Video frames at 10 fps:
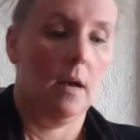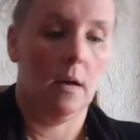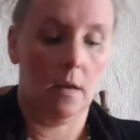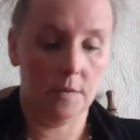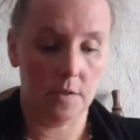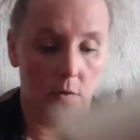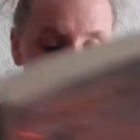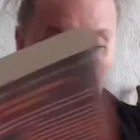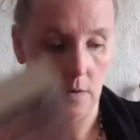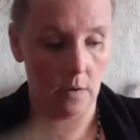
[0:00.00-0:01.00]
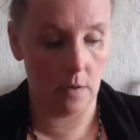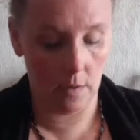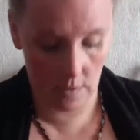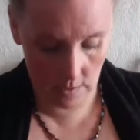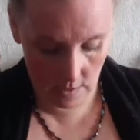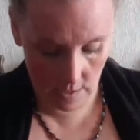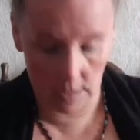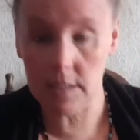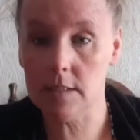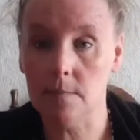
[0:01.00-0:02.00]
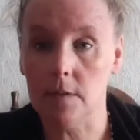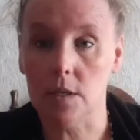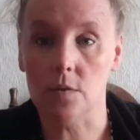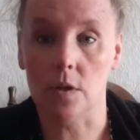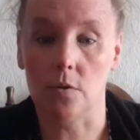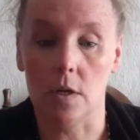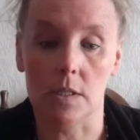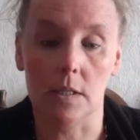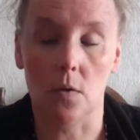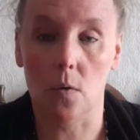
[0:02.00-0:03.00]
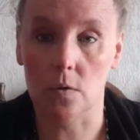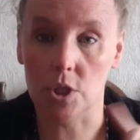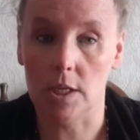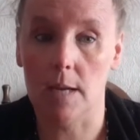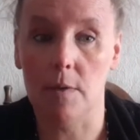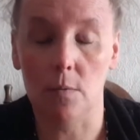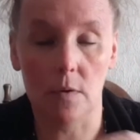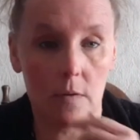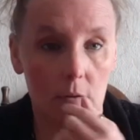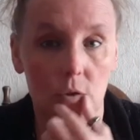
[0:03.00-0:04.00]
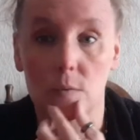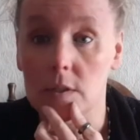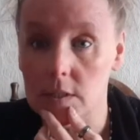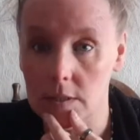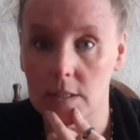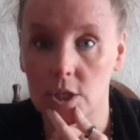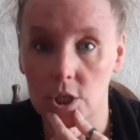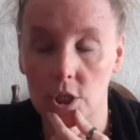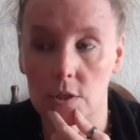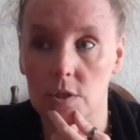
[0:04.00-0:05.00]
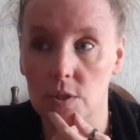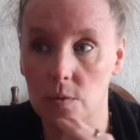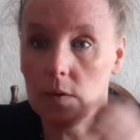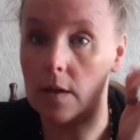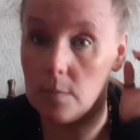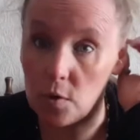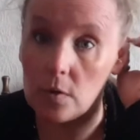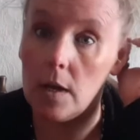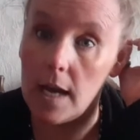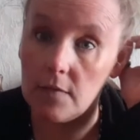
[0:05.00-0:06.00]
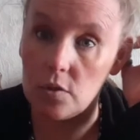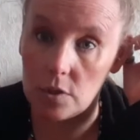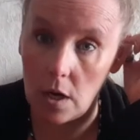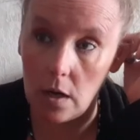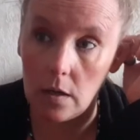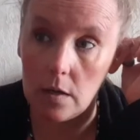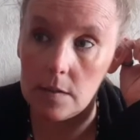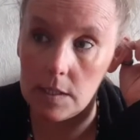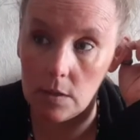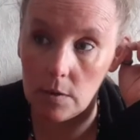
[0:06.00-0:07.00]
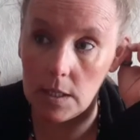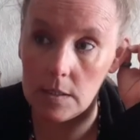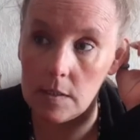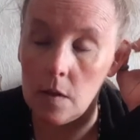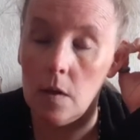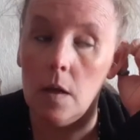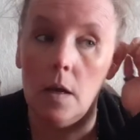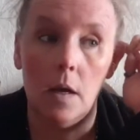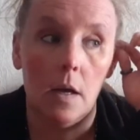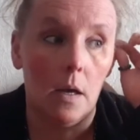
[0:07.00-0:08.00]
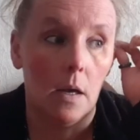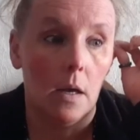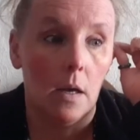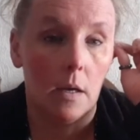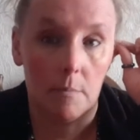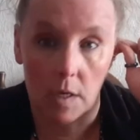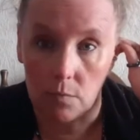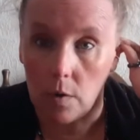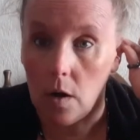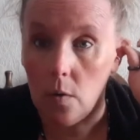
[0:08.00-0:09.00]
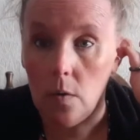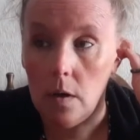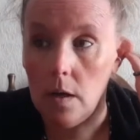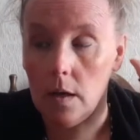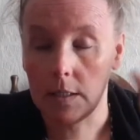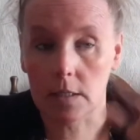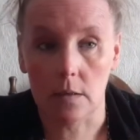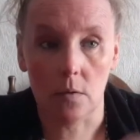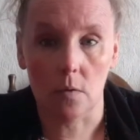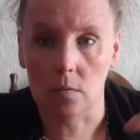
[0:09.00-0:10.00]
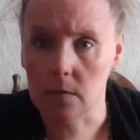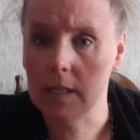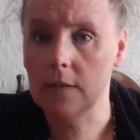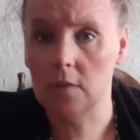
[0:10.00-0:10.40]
Also, I did some videos on Kersley Cole, and she came out with the newest addition to the Immortal After Dark series, Monroe. I did a whole reading